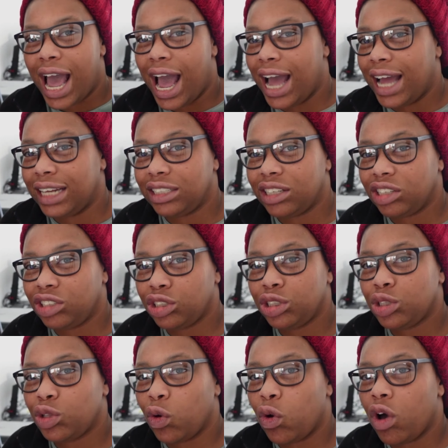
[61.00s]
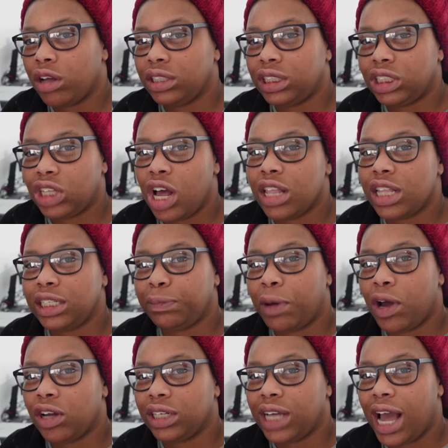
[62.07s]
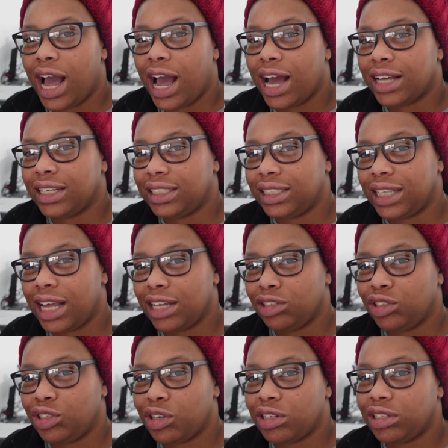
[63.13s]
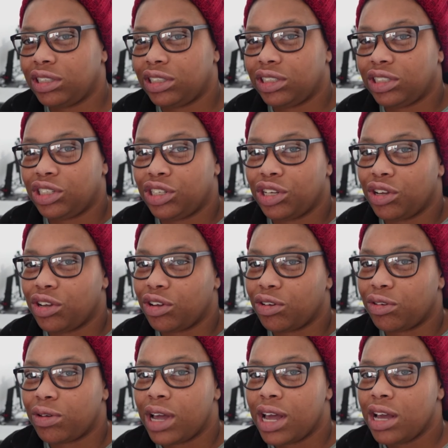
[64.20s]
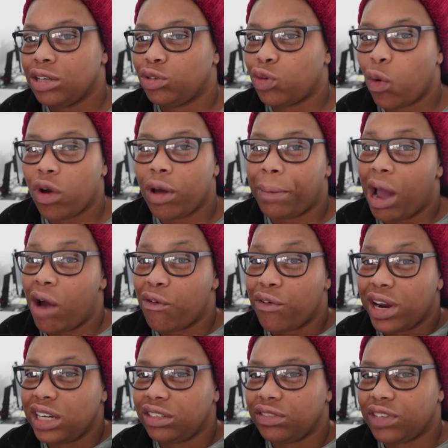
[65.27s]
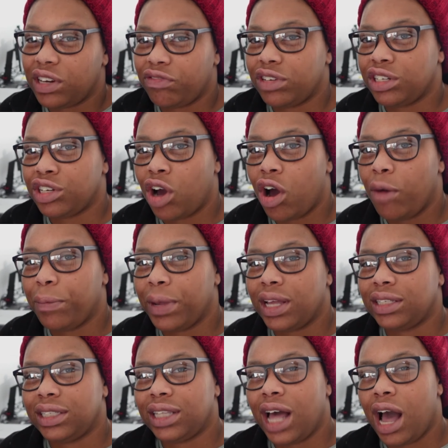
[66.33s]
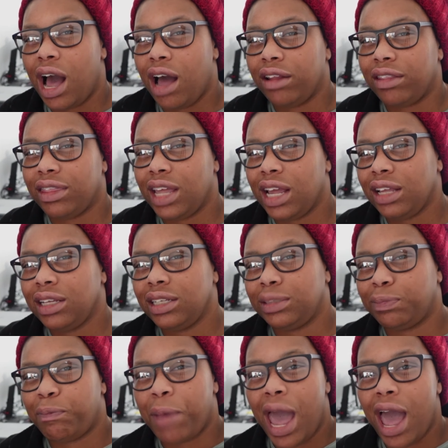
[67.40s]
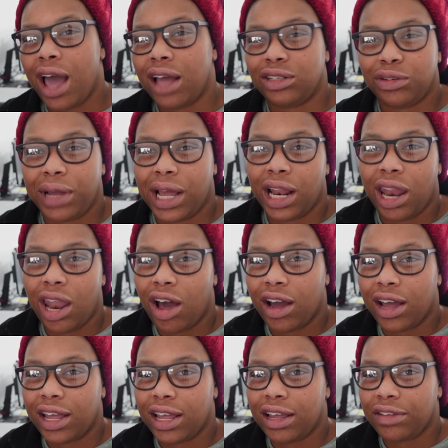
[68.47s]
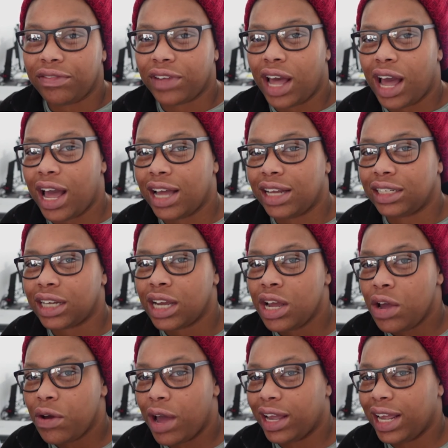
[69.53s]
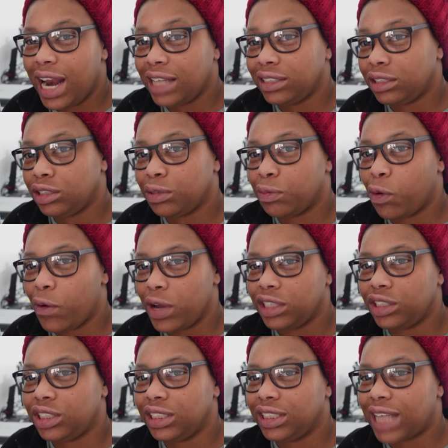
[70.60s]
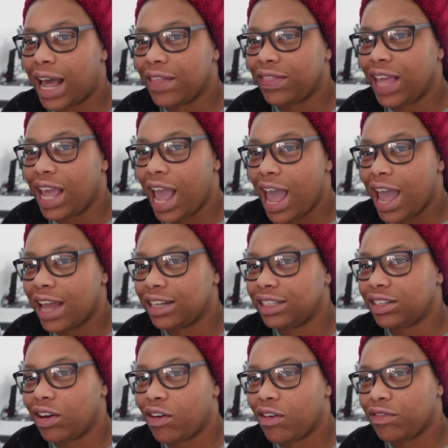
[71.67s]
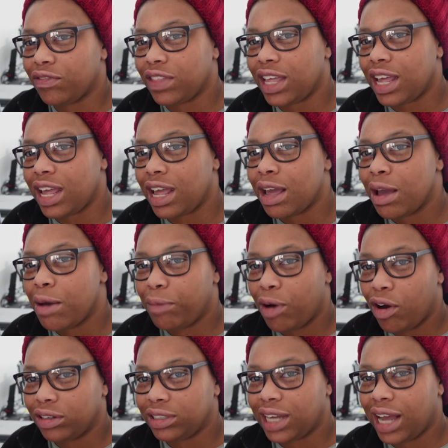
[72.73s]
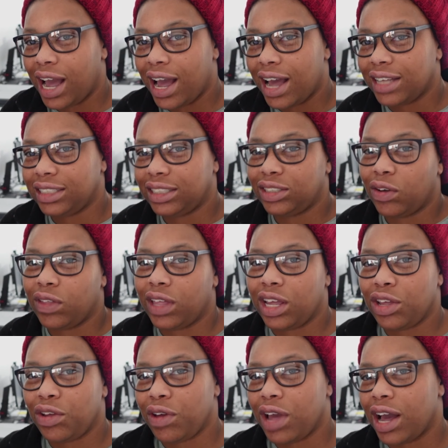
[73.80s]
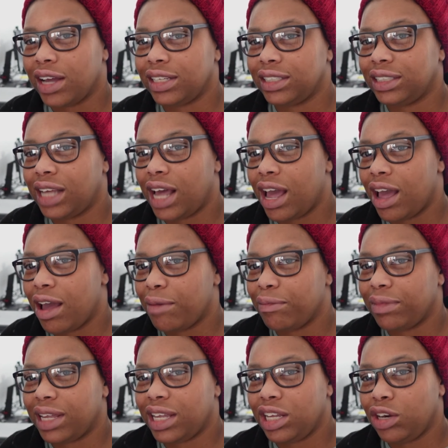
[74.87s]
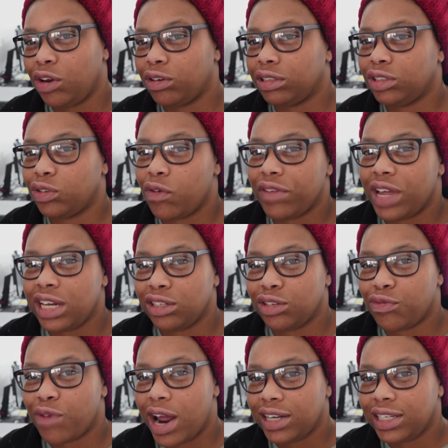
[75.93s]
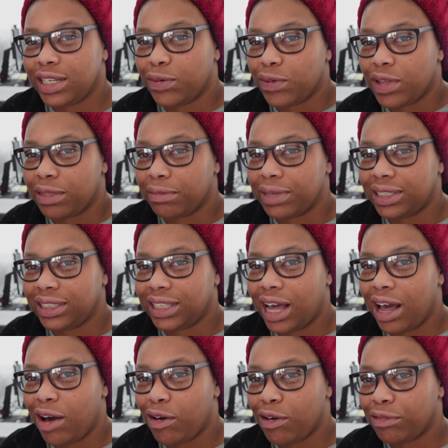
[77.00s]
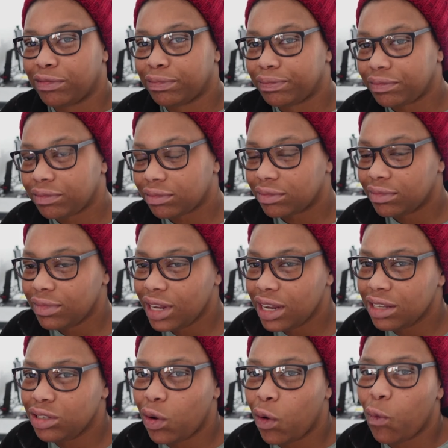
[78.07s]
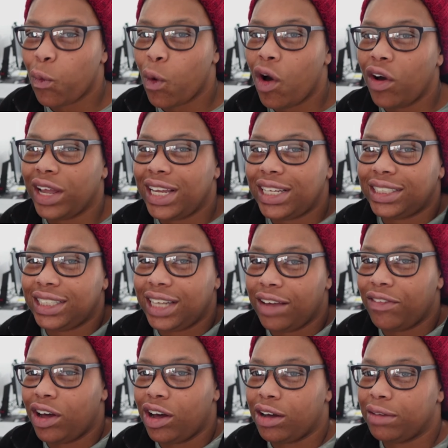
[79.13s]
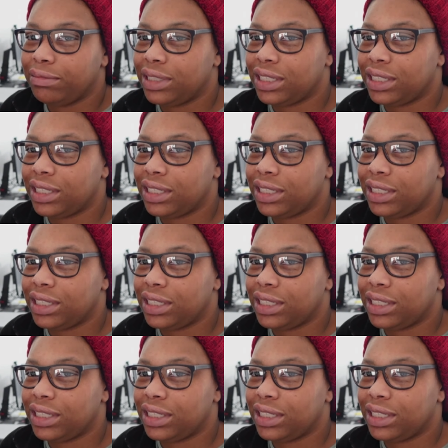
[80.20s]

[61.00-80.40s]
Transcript: And I just thought I'd start this podcast just to talk about a range of different topics that I think is better doing live, and I can answer some questions at the end of the podcast so that you guys, are sort of interacting with myself. So, what is DevOps?